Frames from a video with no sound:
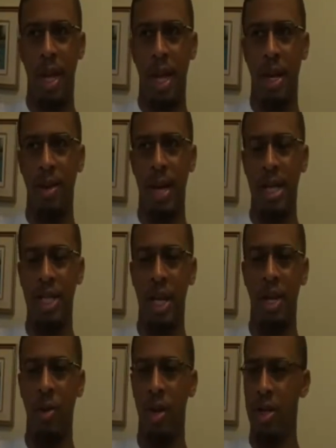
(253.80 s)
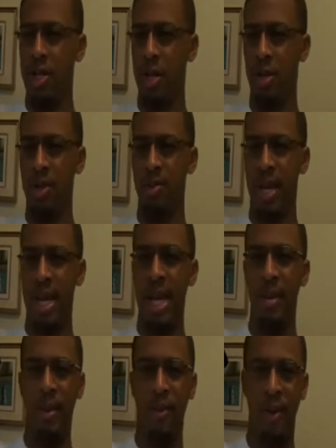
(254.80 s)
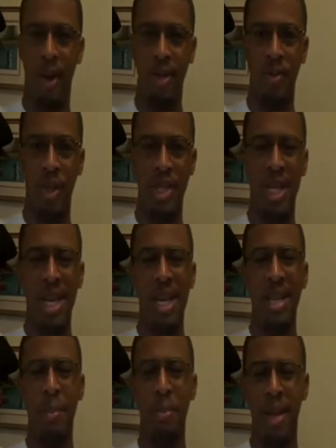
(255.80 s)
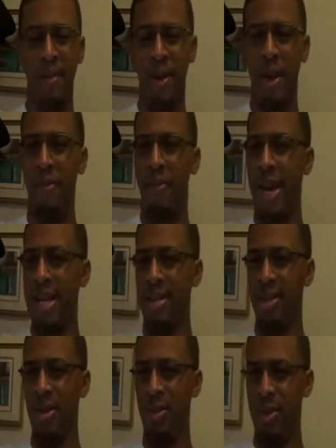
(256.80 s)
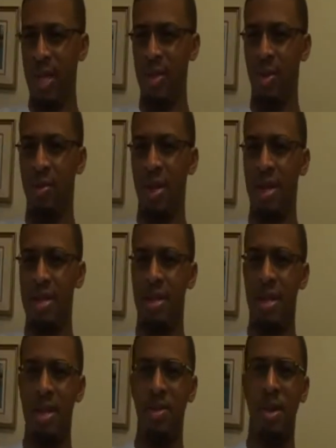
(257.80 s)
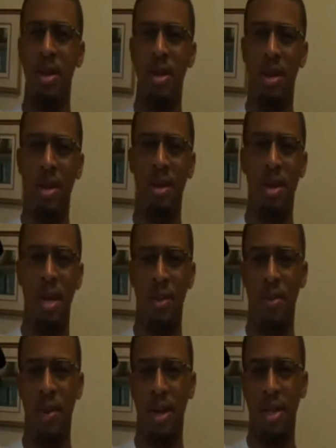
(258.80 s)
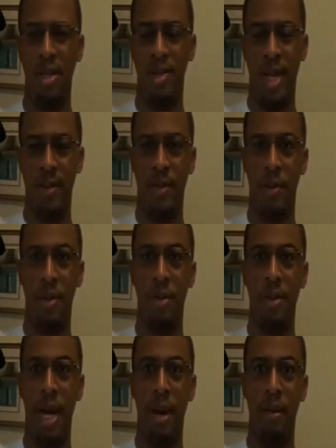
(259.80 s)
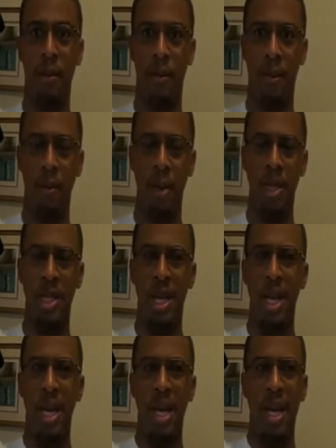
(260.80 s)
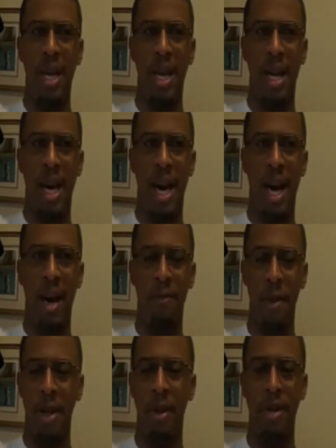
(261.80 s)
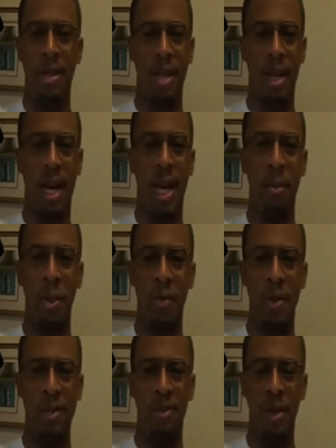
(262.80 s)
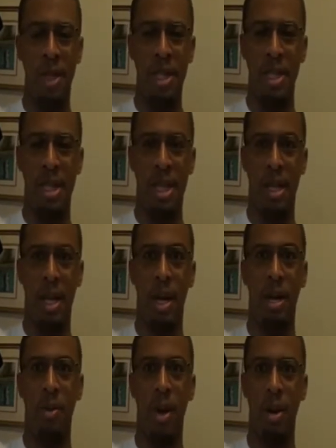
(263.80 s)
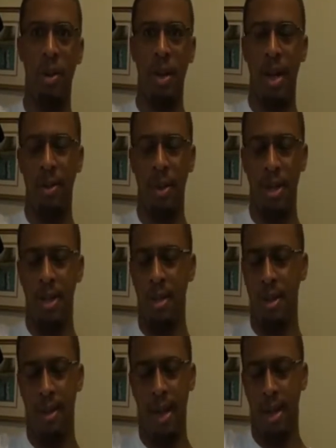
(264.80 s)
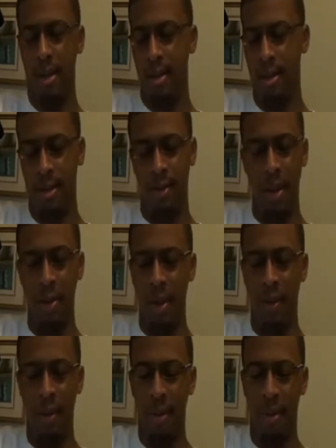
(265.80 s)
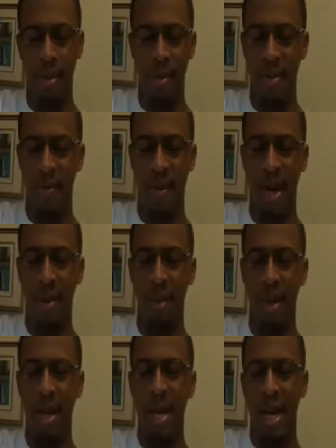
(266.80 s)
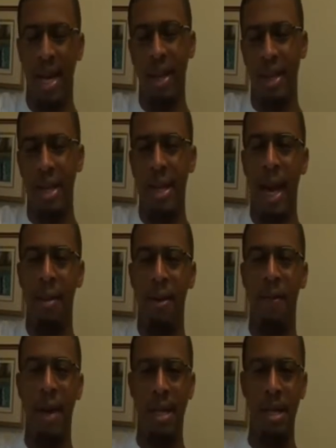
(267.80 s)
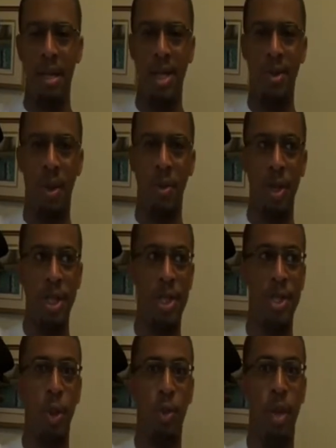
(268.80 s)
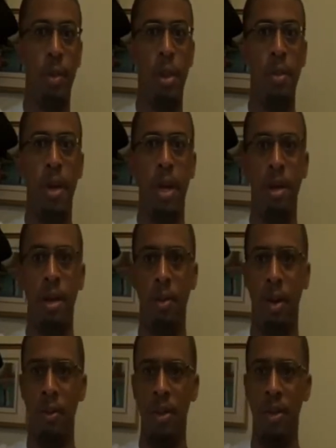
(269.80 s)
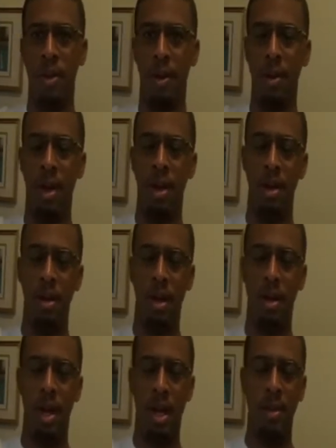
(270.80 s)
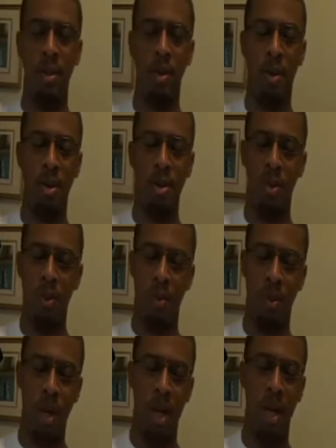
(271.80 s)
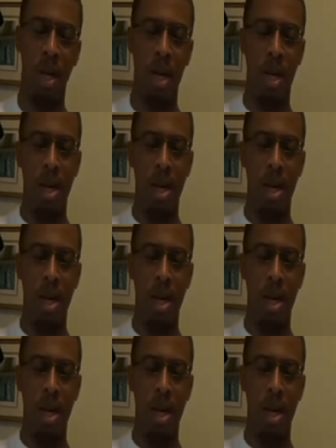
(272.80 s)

And you got January Jones playing Emma Frost, which they play very fast and loose with this one, because in this one, Emma Frost can transform into her dying form, which I've been noticing a lot of movies really just get carried away with that, which, hey, they want to throw in the movie, fine, but I thought the diamond effect in this one was supremely better than what was thrown in X-Men Origins Wolverine.